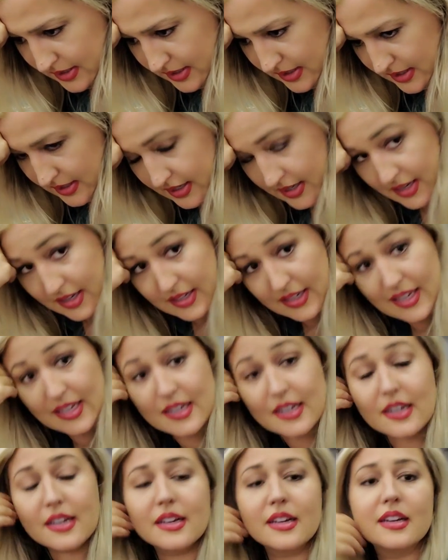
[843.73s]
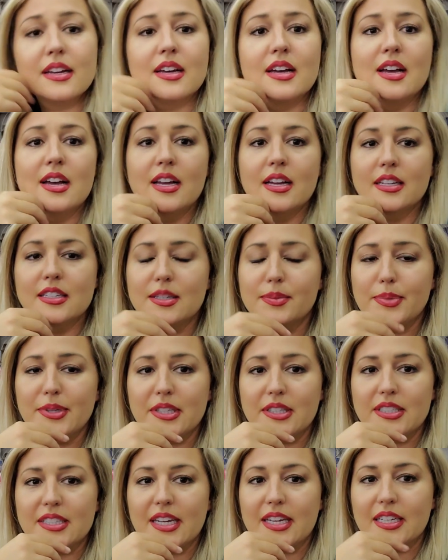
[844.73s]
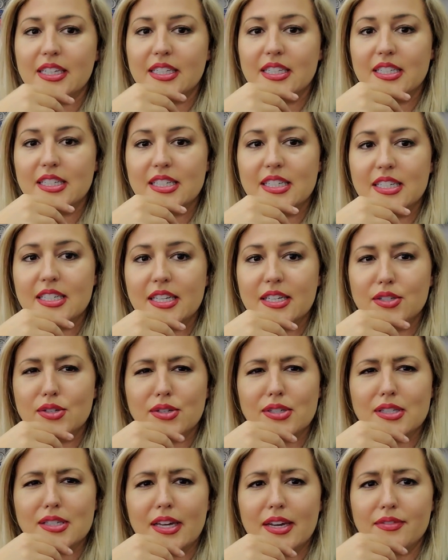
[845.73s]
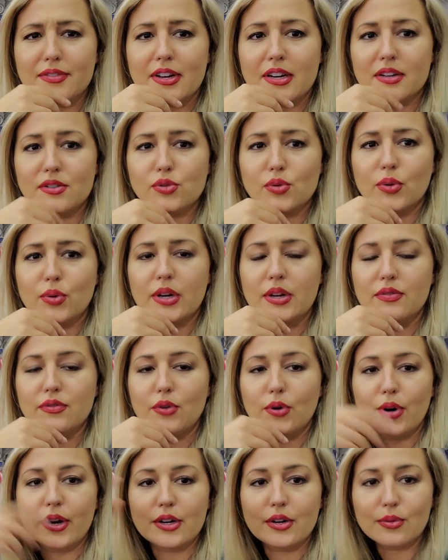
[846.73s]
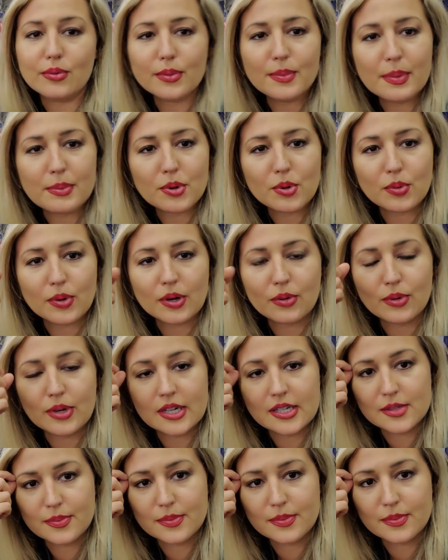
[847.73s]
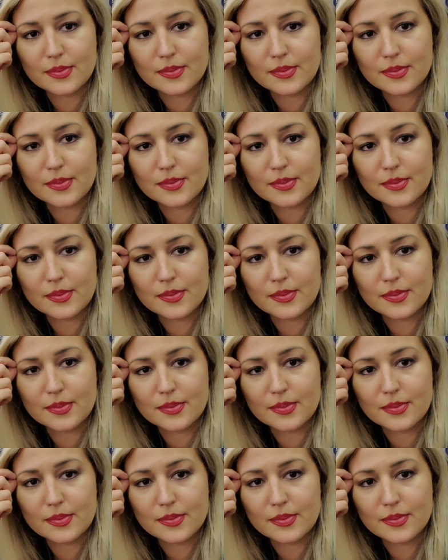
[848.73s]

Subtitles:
he had a debilitating disease that took his life at 24. I don't remember what it was.